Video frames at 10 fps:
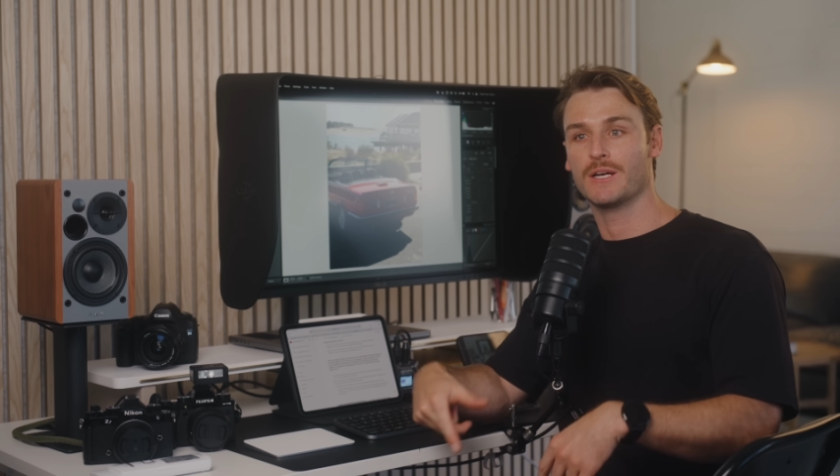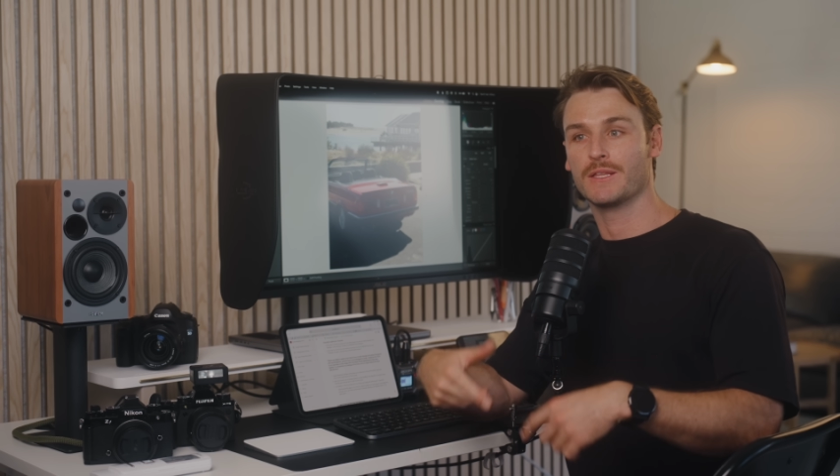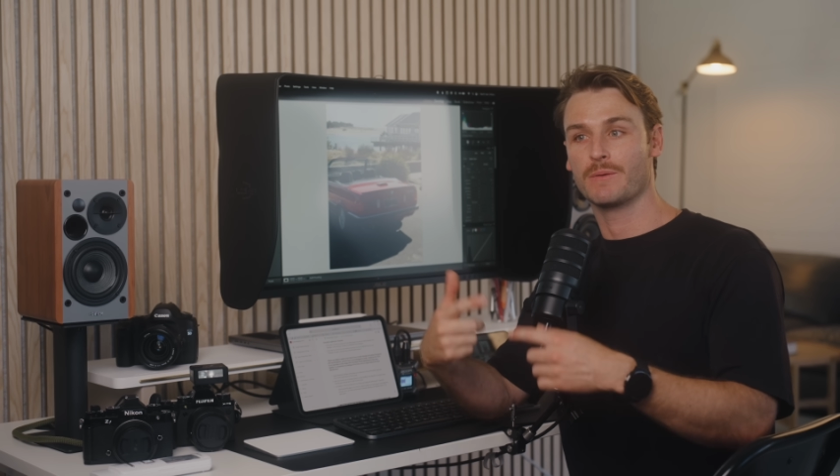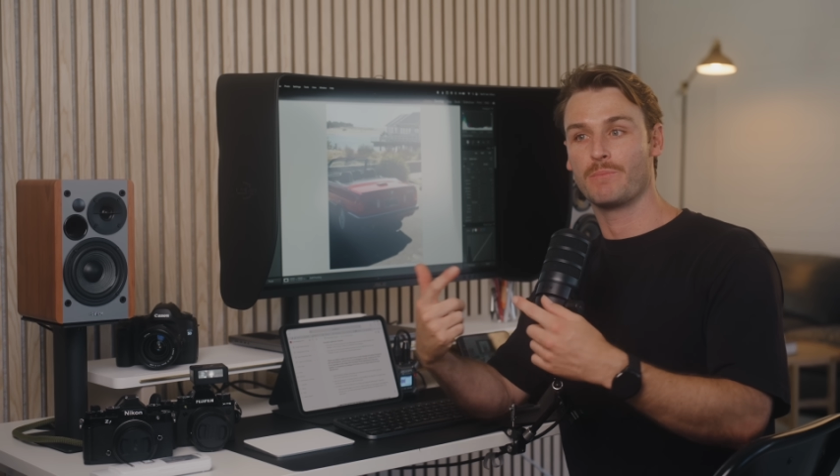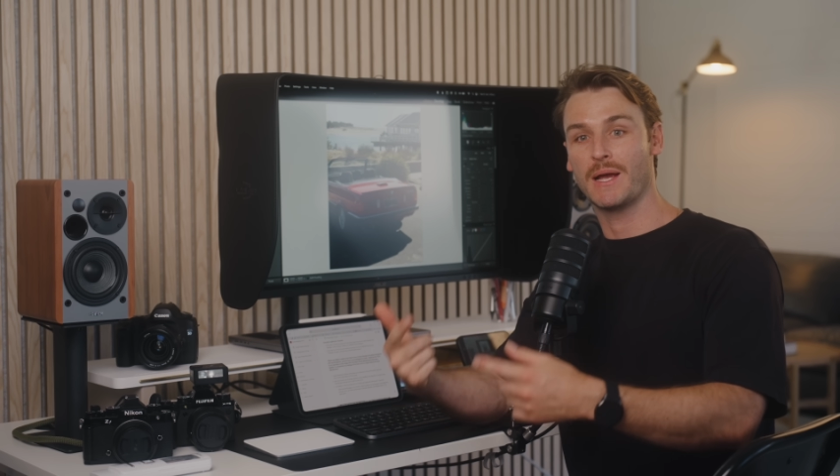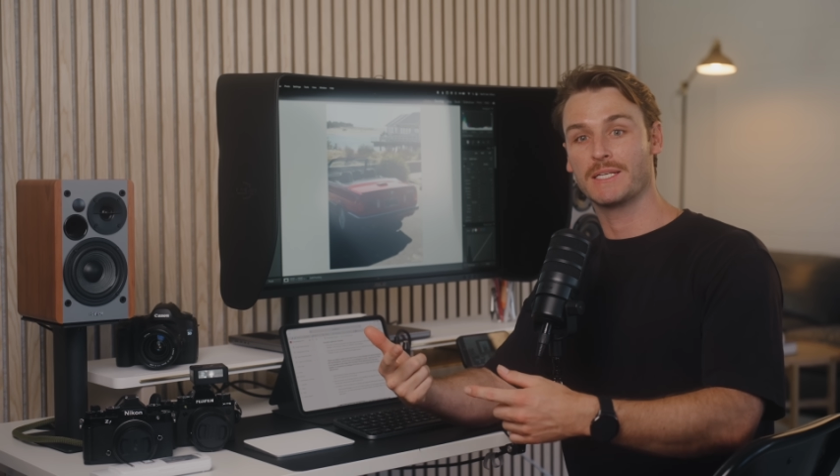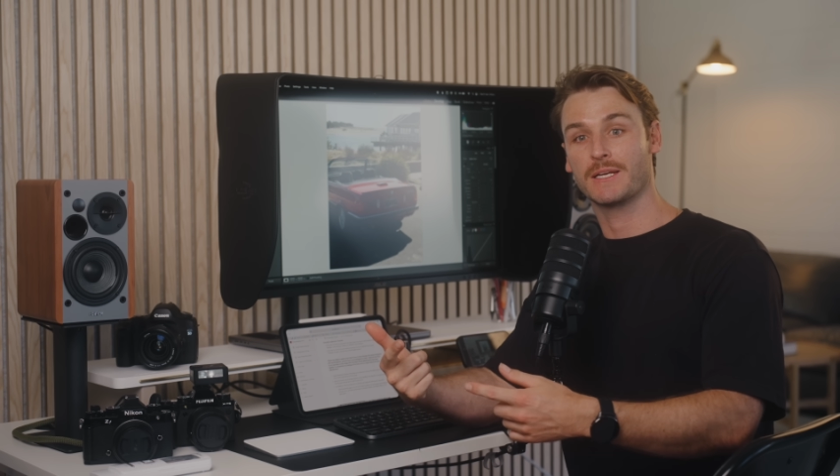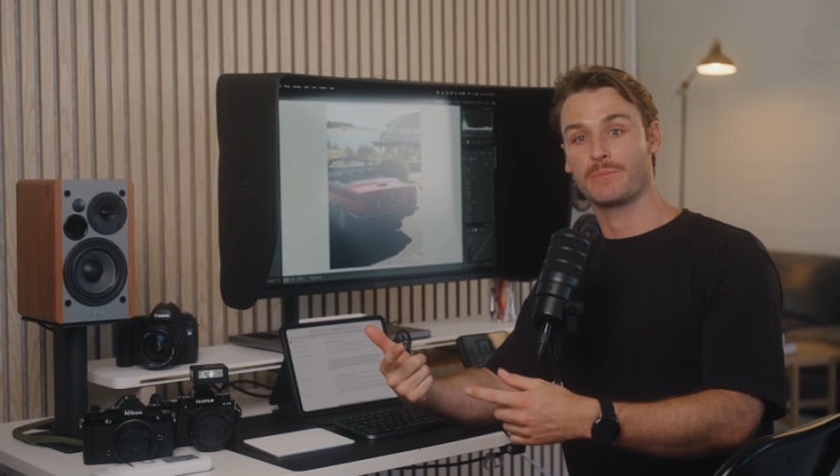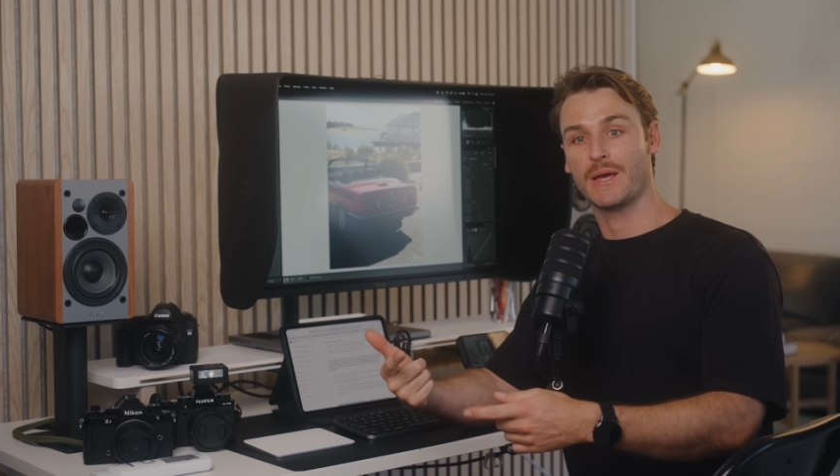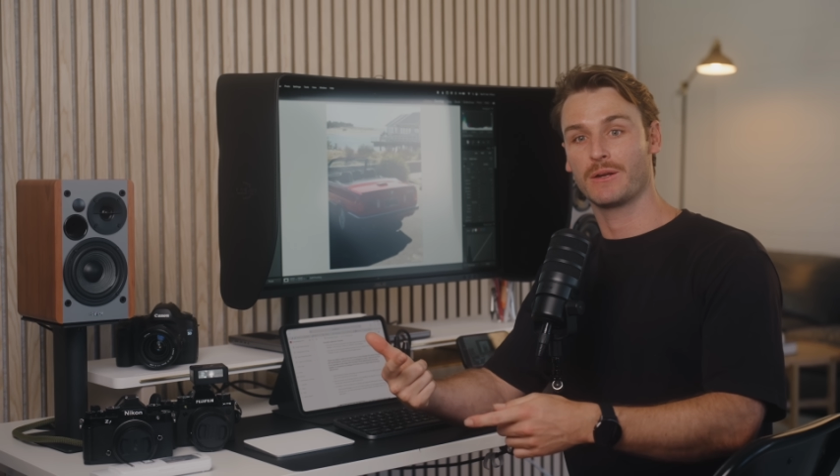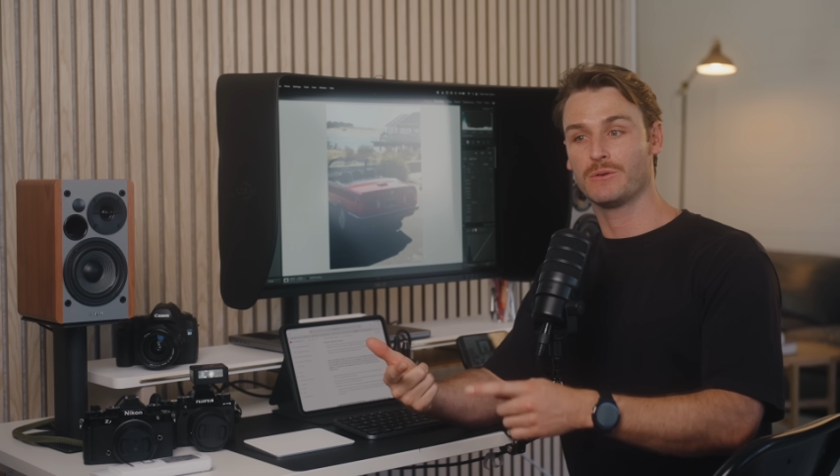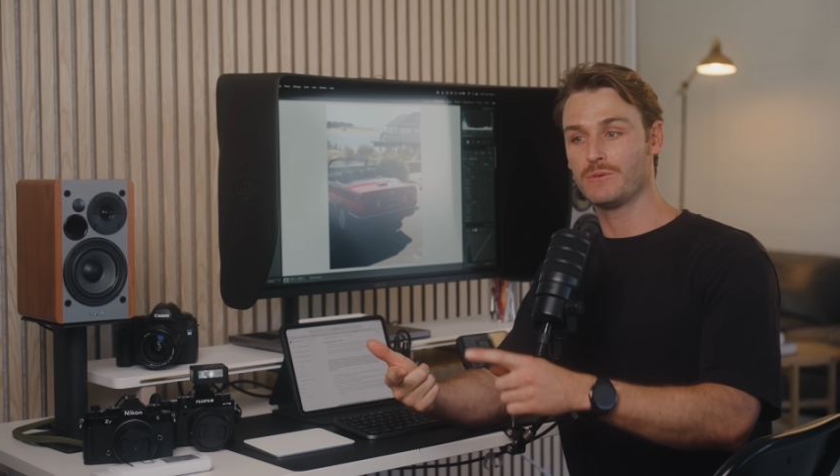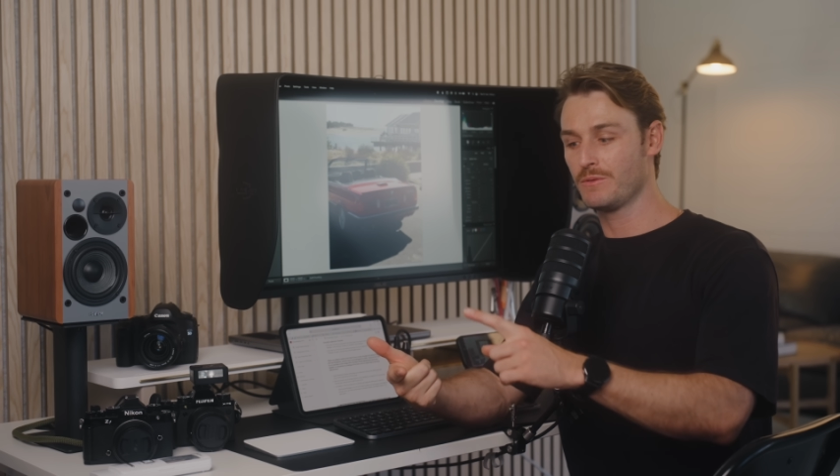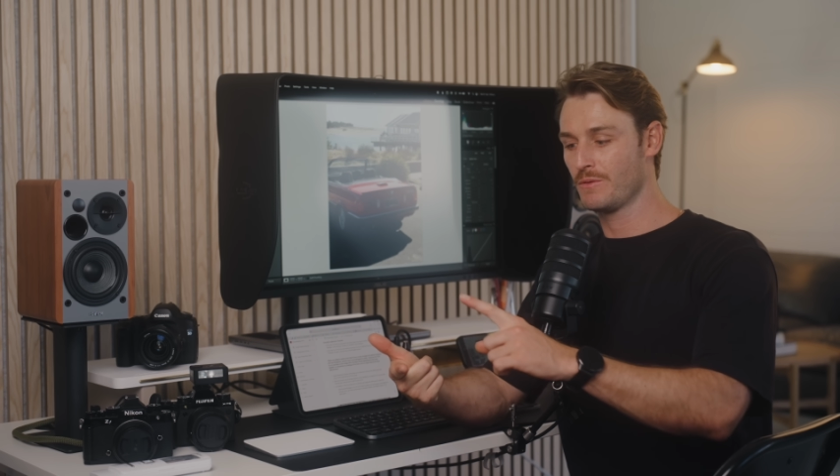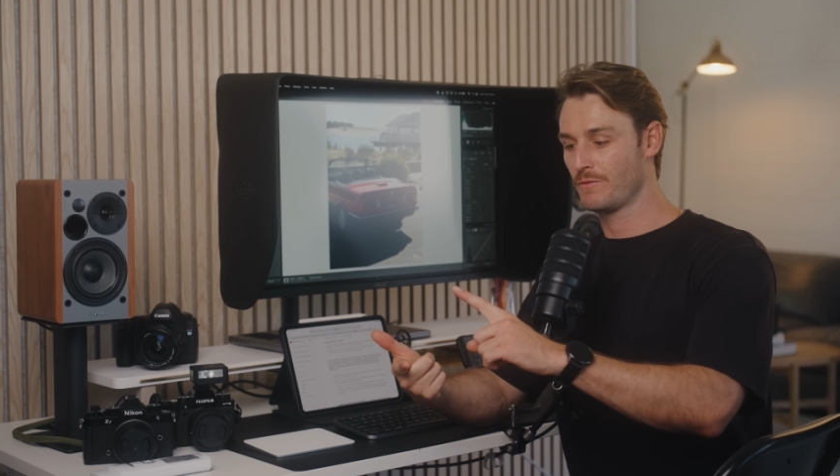in the basic
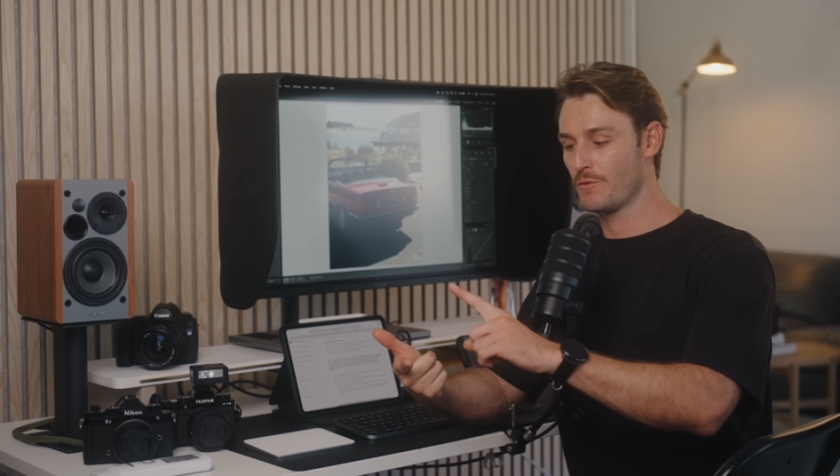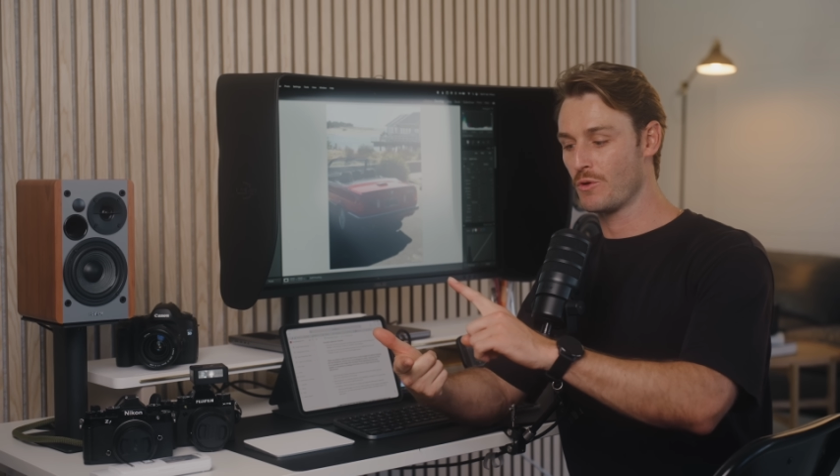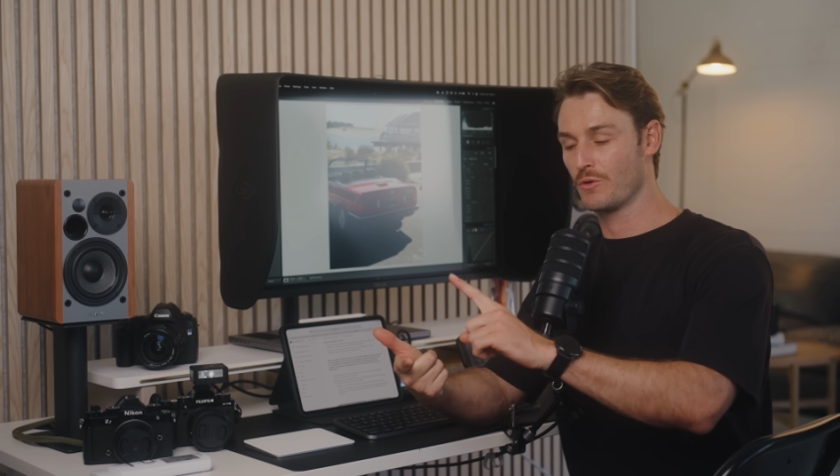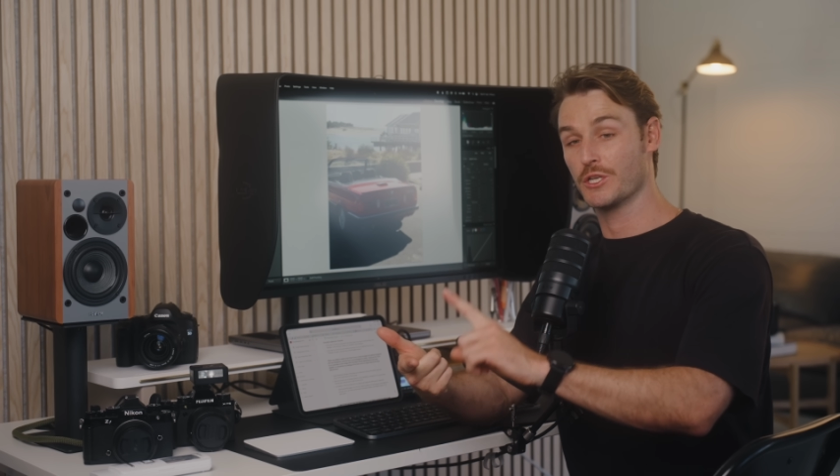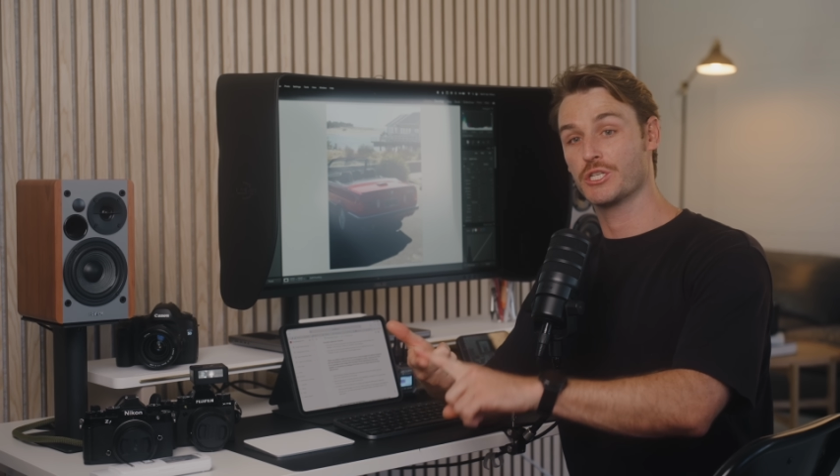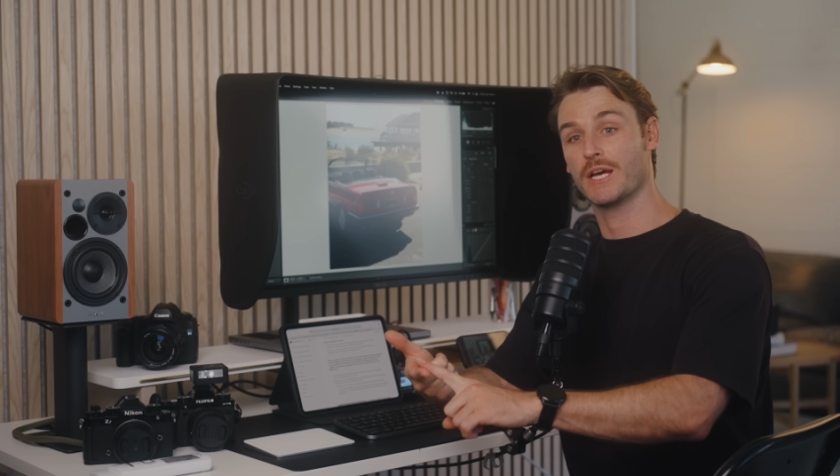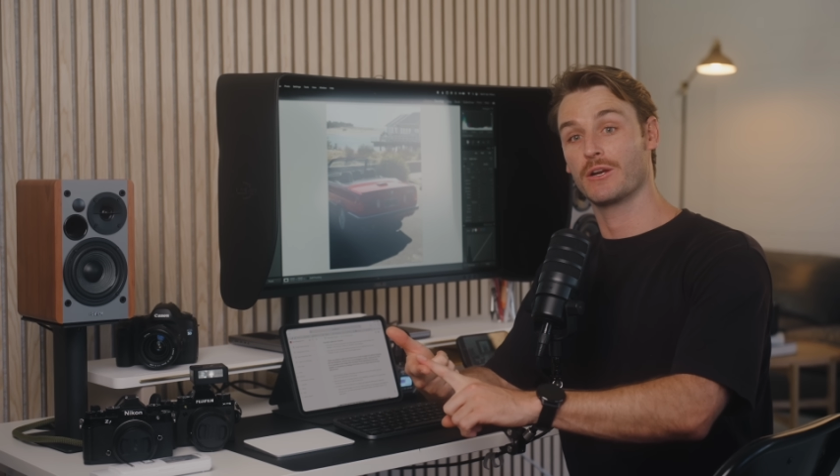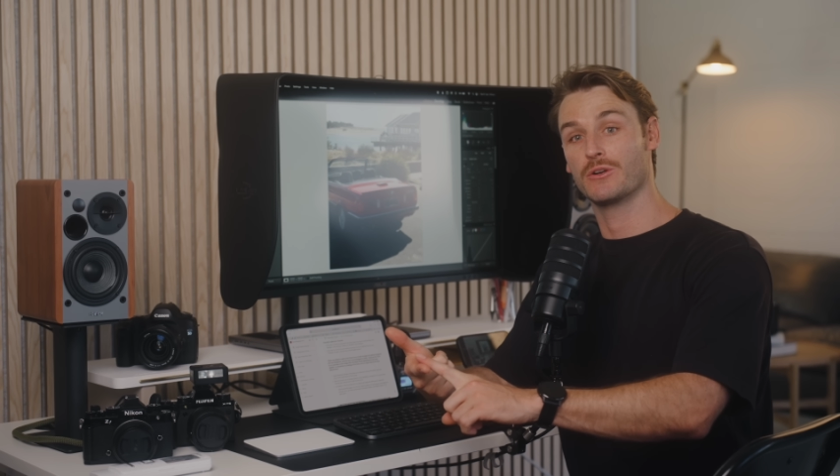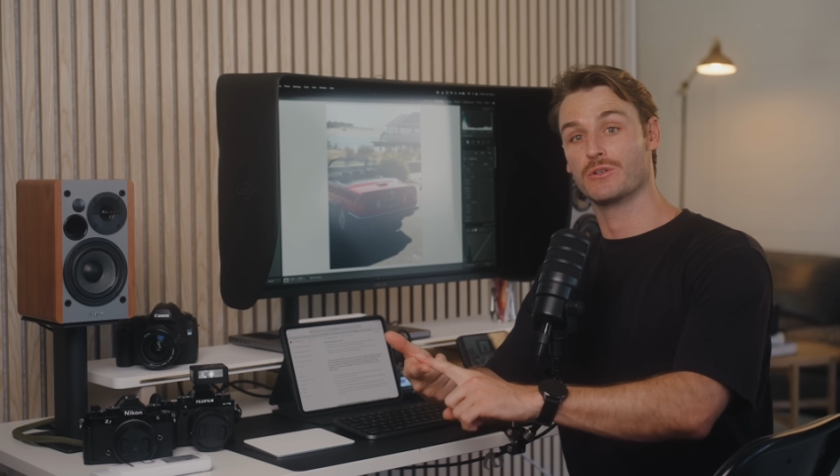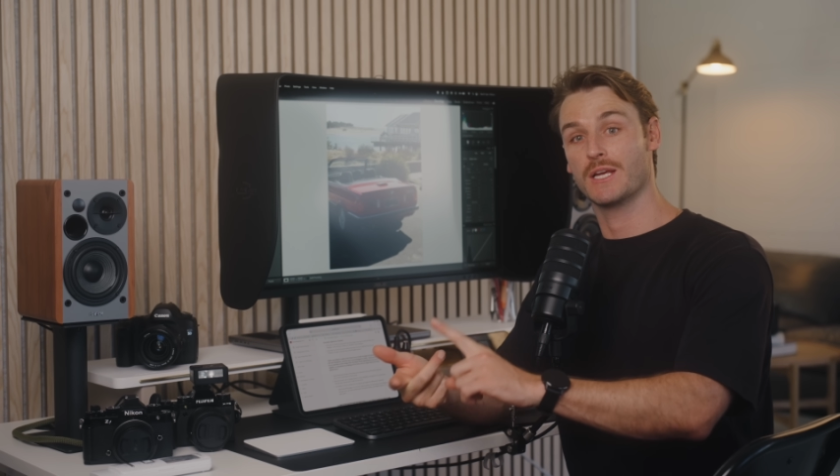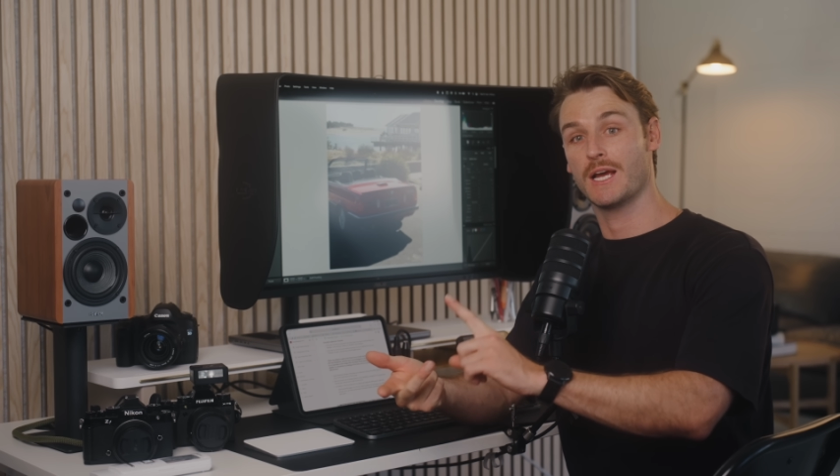panel for the shadows